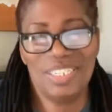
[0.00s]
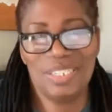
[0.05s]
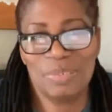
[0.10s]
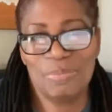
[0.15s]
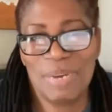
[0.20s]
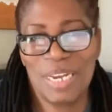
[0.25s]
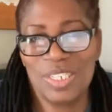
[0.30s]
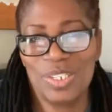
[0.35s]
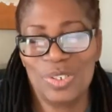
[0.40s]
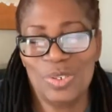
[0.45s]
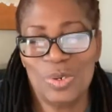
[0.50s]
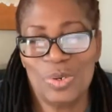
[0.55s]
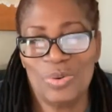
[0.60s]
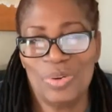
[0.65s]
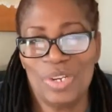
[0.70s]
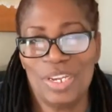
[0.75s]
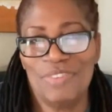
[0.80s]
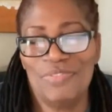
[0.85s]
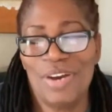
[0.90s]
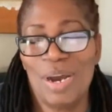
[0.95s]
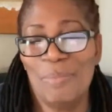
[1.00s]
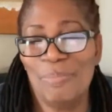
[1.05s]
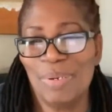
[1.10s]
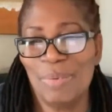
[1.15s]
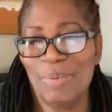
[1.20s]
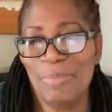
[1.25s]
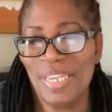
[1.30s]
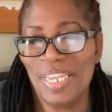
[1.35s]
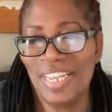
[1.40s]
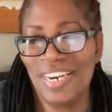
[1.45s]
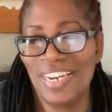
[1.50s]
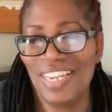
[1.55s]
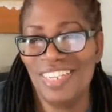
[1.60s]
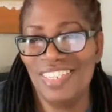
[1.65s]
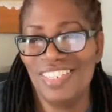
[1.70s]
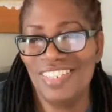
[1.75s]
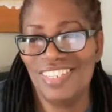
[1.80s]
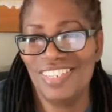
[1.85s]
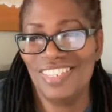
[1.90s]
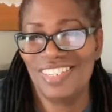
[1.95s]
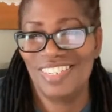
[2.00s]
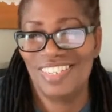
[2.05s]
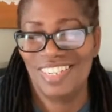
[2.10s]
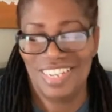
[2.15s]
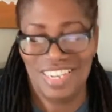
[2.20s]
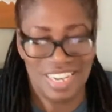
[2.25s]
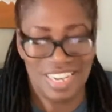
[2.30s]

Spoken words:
is my story of humble beginnings,